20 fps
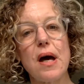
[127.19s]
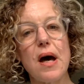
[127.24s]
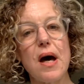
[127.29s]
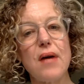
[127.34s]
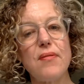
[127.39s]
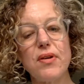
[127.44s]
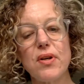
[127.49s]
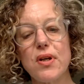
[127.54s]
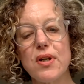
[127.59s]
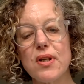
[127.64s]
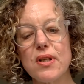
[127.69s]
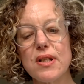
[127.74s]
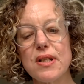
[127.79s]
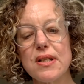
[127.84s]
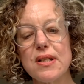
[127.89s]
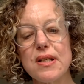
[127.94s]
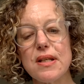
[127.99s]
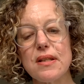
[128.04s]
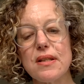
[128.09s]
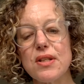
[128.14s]
I've heard
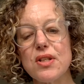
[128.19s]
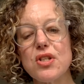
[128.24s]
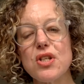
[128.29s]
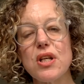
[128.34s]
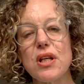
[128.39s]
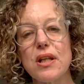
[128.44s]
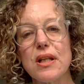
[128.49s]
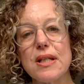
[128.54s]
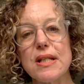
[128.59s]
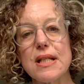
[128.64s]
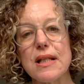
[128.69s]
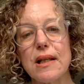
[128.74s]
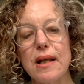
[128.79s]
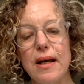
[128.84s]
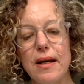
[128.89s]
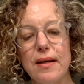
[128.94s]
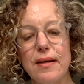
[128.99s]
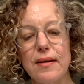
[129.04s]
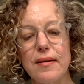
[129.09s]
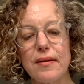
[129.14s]
it in the chillest
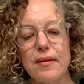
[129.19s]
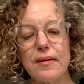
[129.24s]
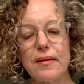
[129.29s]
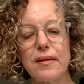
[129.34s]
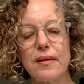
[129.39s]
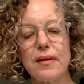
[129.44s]
land